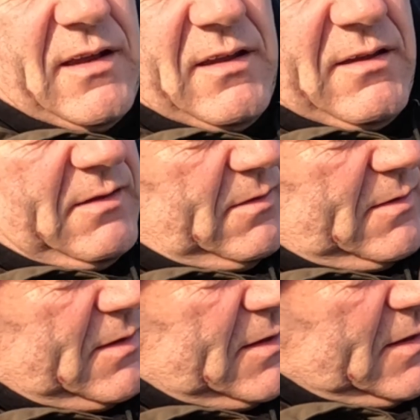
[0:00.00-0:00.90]
look,
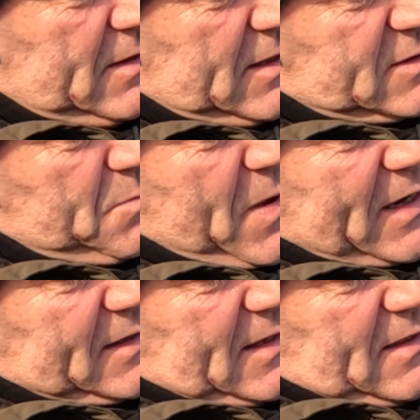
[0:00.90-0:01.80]
there's a
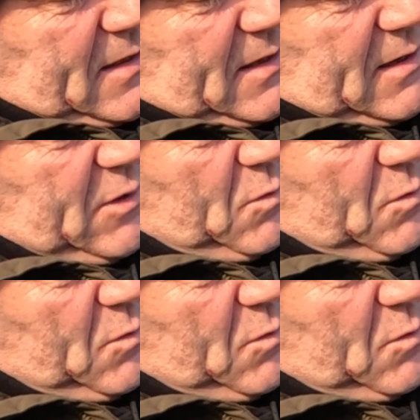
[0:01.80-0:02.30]
magnet in there, little